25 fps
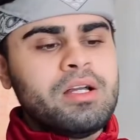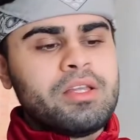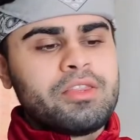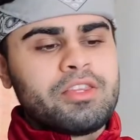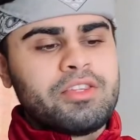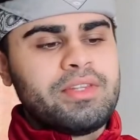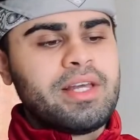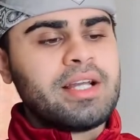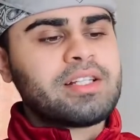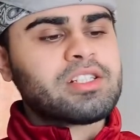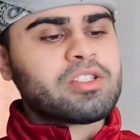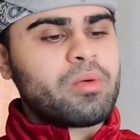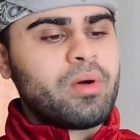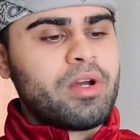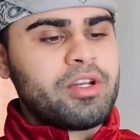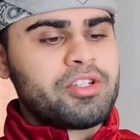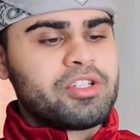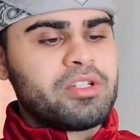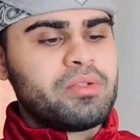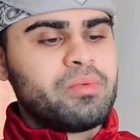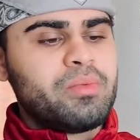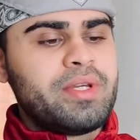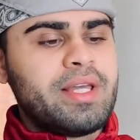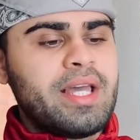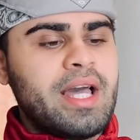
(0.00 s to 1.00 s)
The next
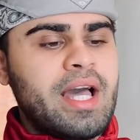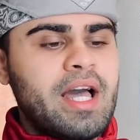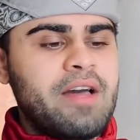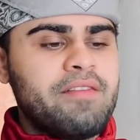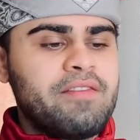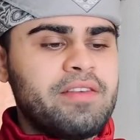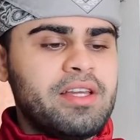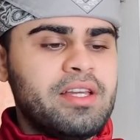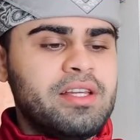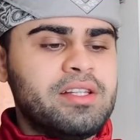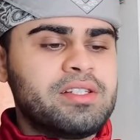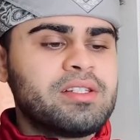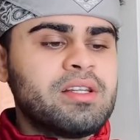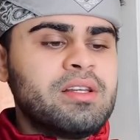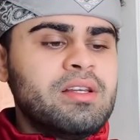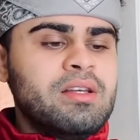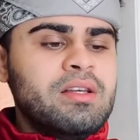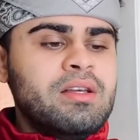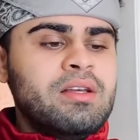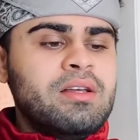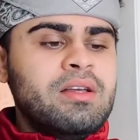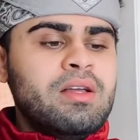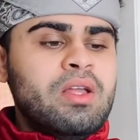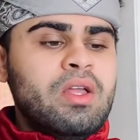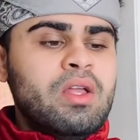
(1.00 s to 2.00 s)
question we have is,
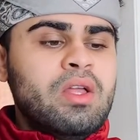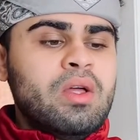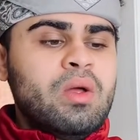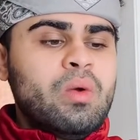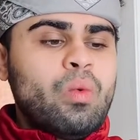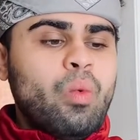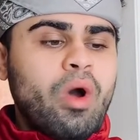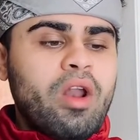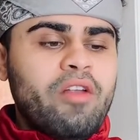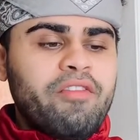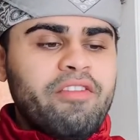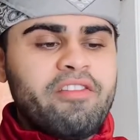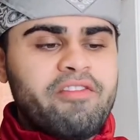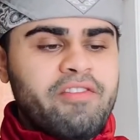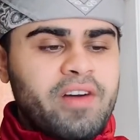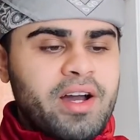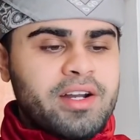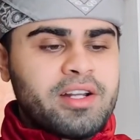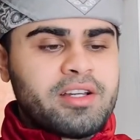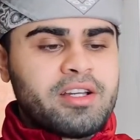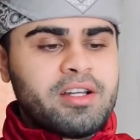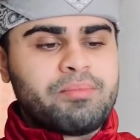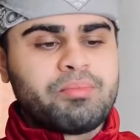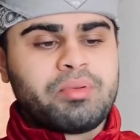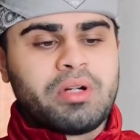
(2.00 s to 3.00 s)
what if I found
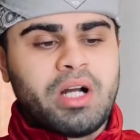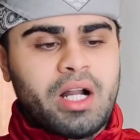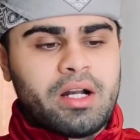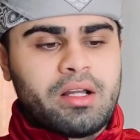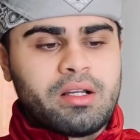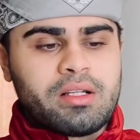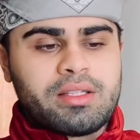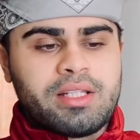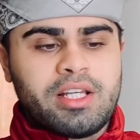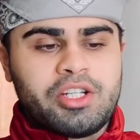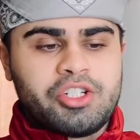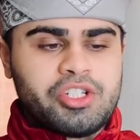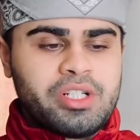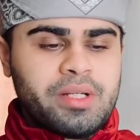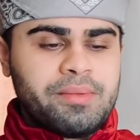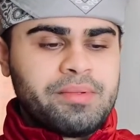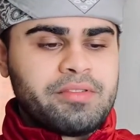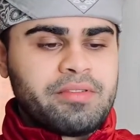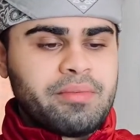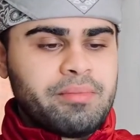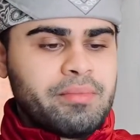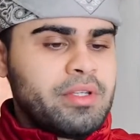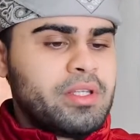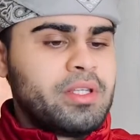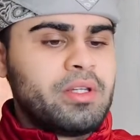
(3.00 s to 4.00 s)
a good product that ships
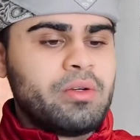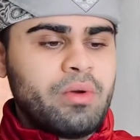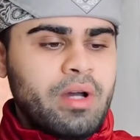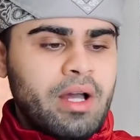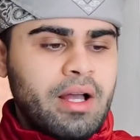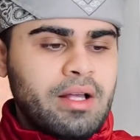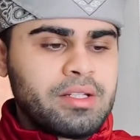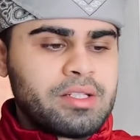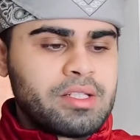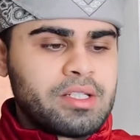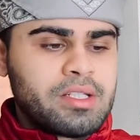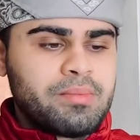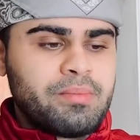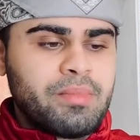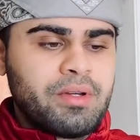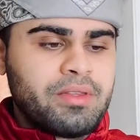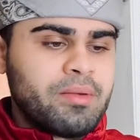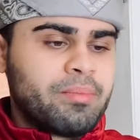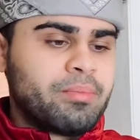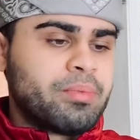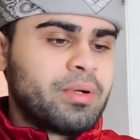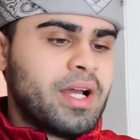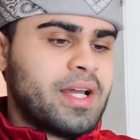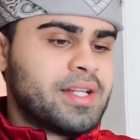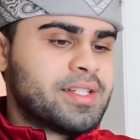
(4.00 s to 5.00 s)
from the US, but
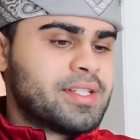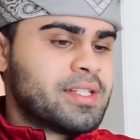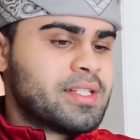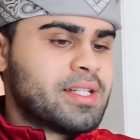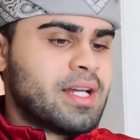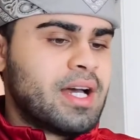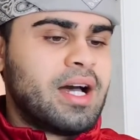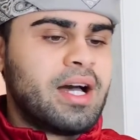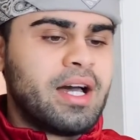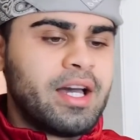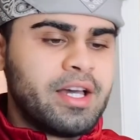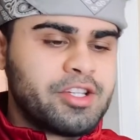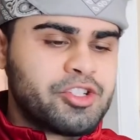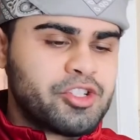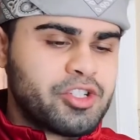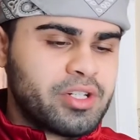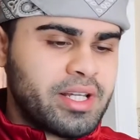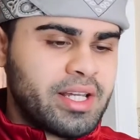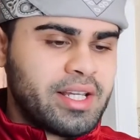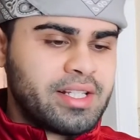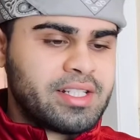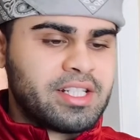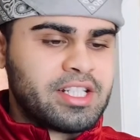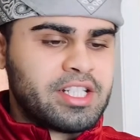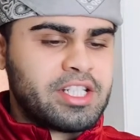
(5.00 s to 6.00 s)
the price is high? Should
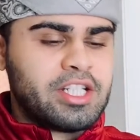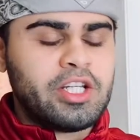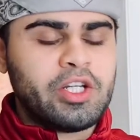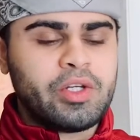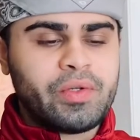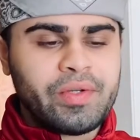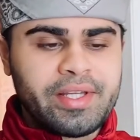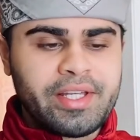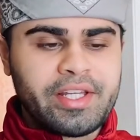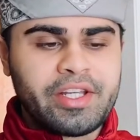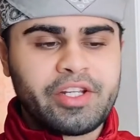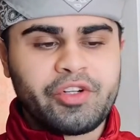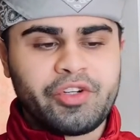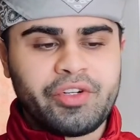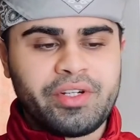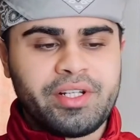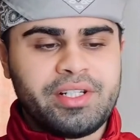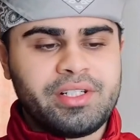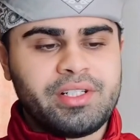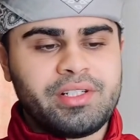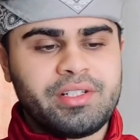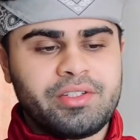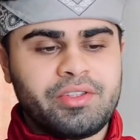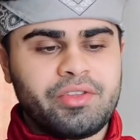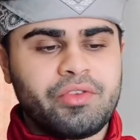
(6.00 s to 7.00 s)
I still
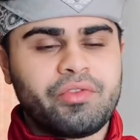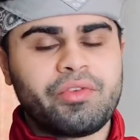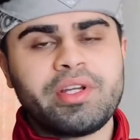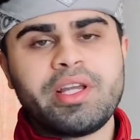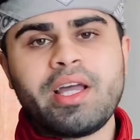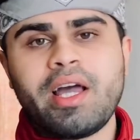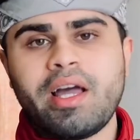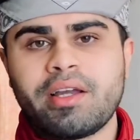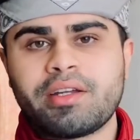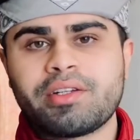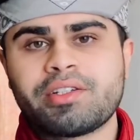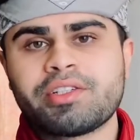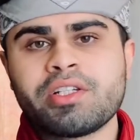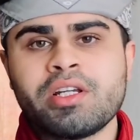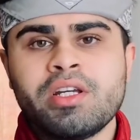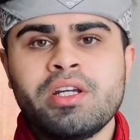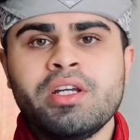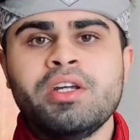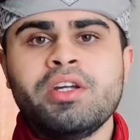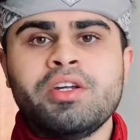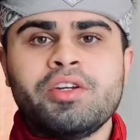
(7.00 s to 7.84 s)
increase 3X?